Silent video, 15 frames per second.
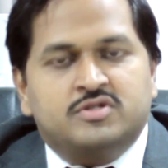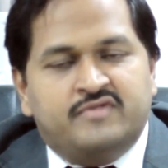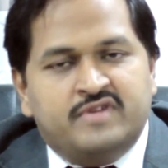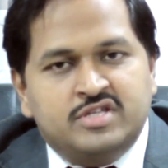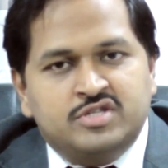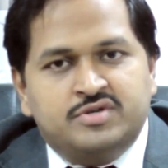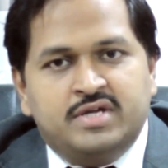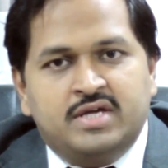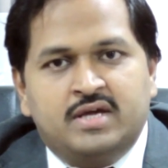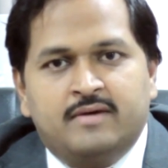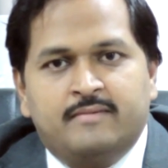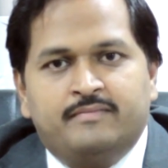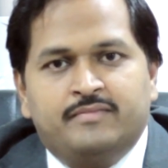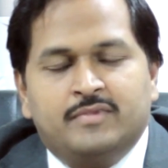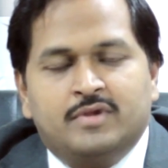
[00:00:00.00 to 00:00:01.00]
of injury
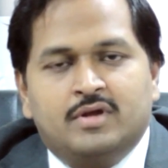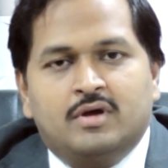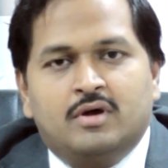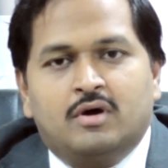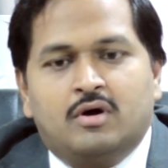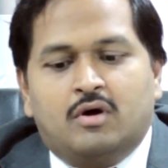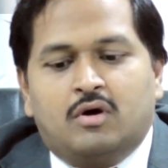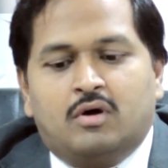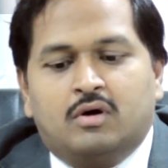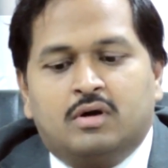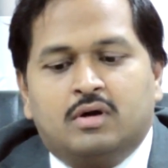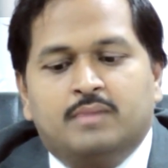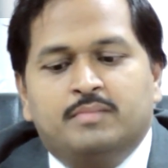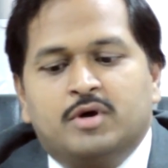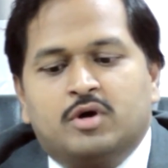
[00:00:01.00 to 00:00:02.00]

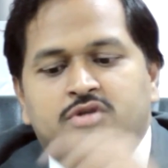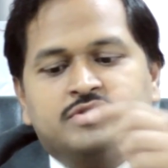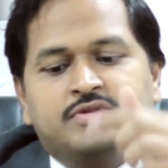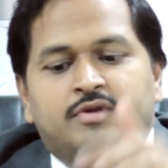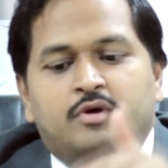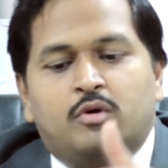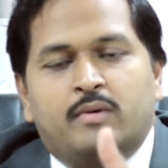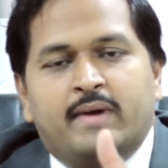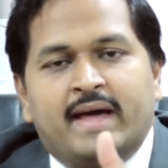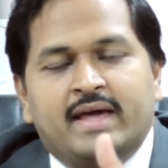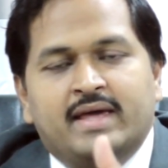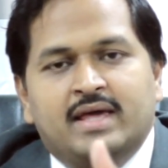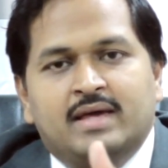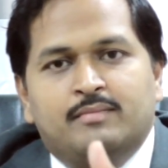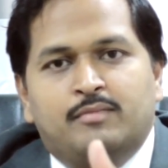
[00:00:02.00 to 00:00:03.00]
or because of the
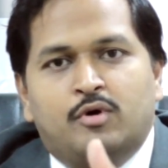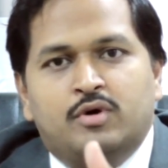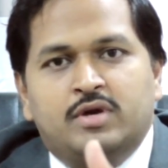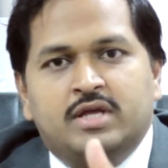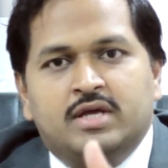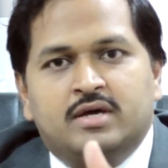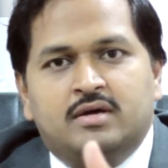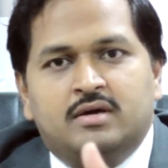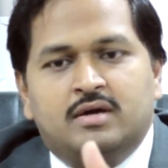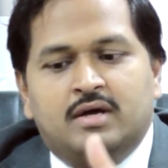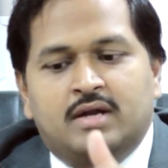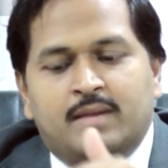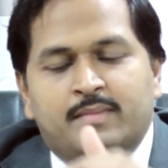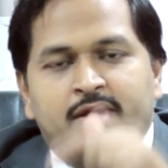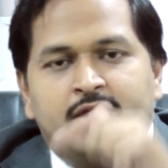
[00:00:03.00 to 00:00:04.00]
overhanging bone here
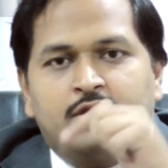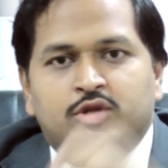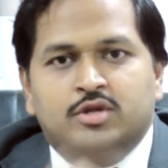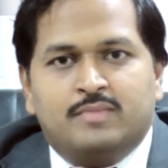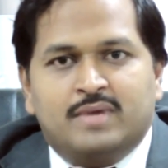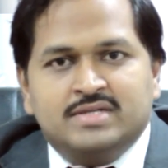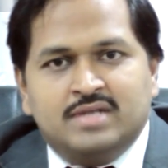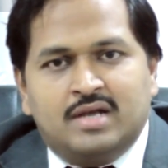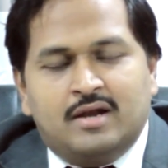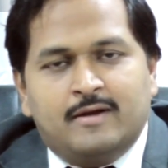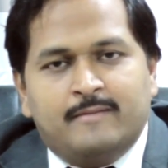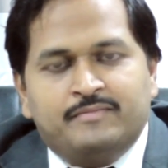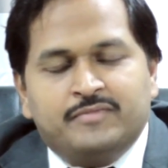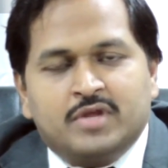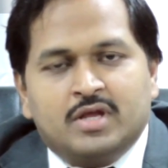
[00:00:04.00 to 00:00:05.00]
rubbing into the muscle,
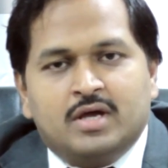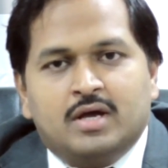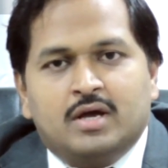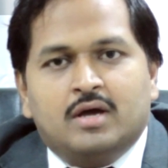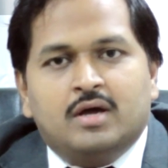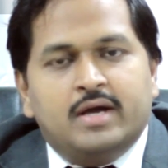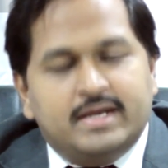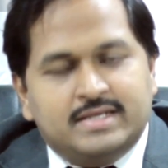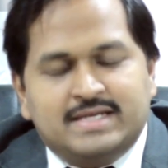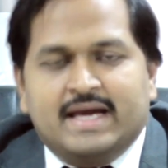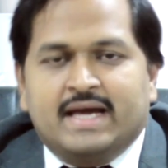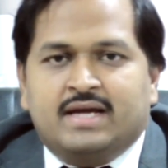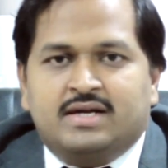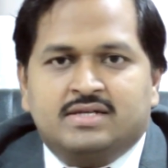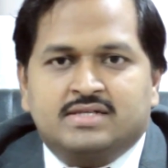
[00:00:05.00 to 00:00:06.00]
it
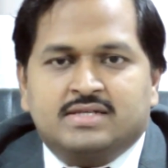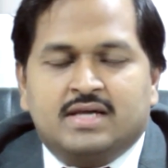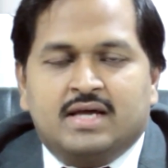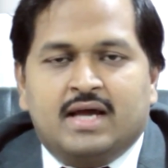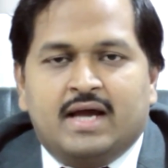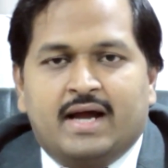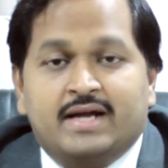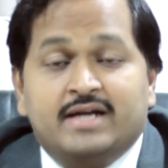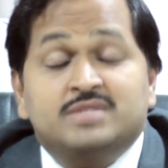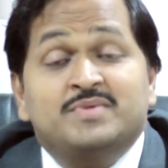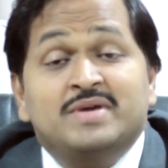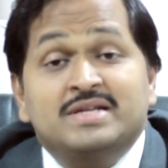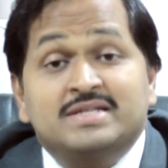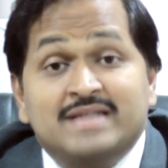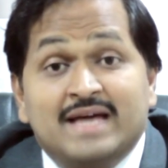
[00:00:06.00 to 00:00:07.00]
tears, and it's
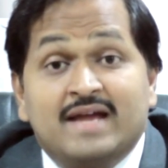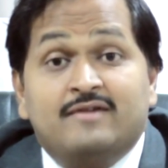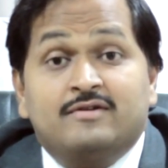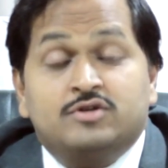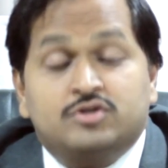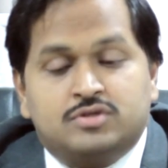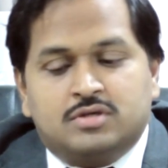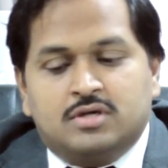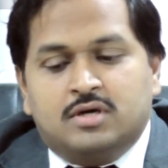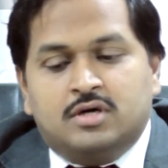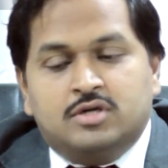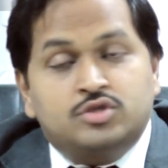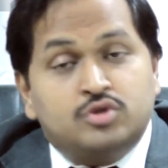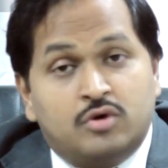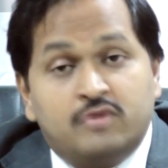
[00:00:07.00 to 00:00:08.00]
been tear,
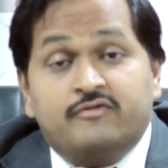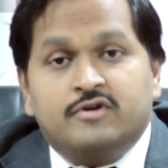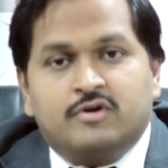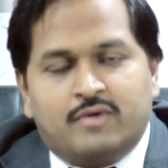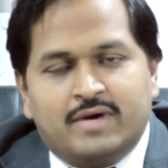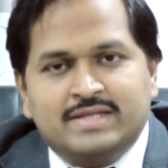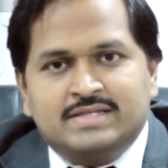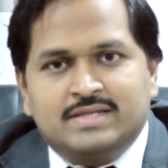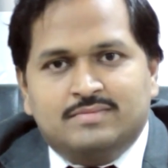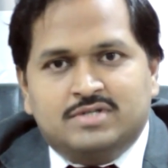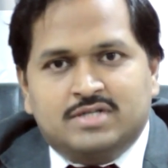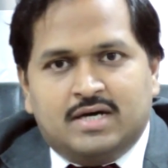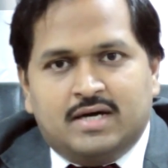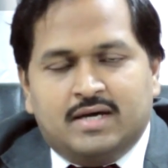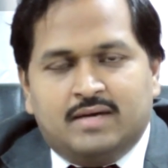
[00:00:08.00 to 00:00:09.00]
uh, torn for quite some
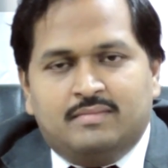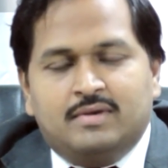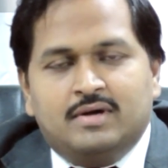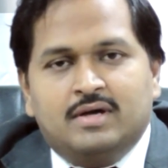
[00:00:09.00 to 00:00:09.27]
time,